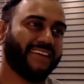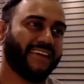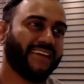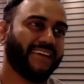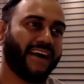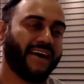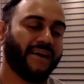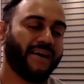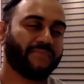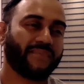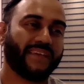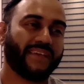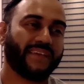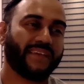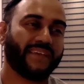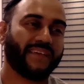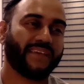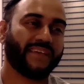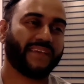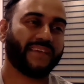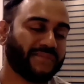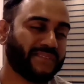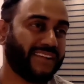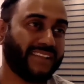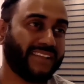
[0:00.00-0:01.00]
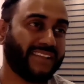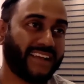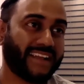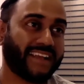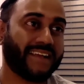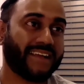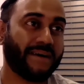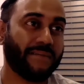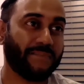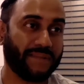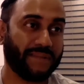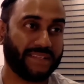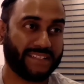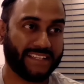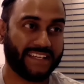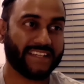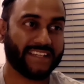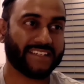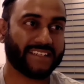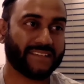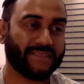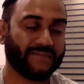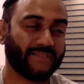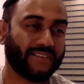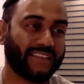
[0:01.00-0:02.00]
I'm guessing there was not a lot of
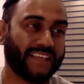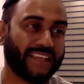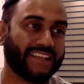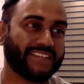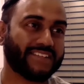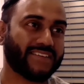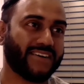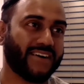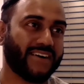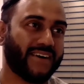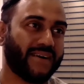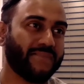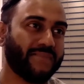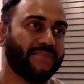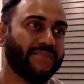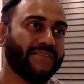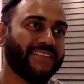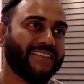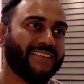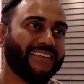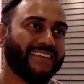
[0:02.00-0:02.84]
competition for that job.